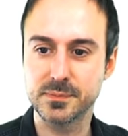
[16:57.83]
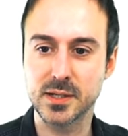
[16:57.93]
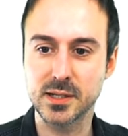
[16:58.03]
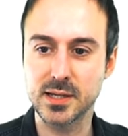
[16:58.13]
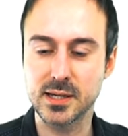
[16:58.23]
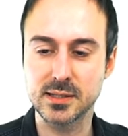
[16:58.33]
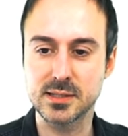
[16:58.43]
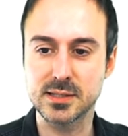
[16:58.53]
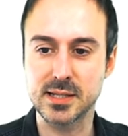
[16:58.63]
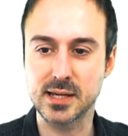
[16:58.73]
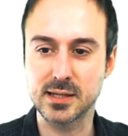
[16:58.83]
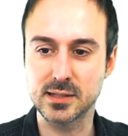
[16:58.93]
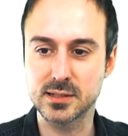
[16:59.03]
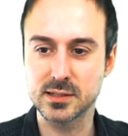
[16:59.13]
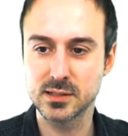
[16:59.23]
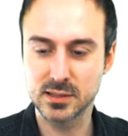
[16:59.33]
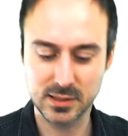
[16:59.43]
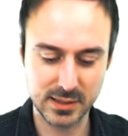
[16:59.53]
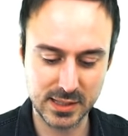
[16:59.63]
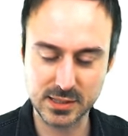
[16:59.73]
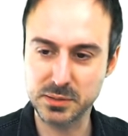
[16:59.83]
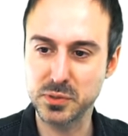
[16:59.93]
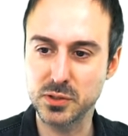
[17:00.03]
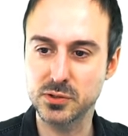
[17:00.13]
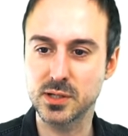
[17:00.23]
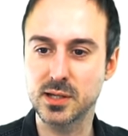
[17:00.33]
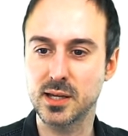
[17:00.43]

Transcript: I can't stand this music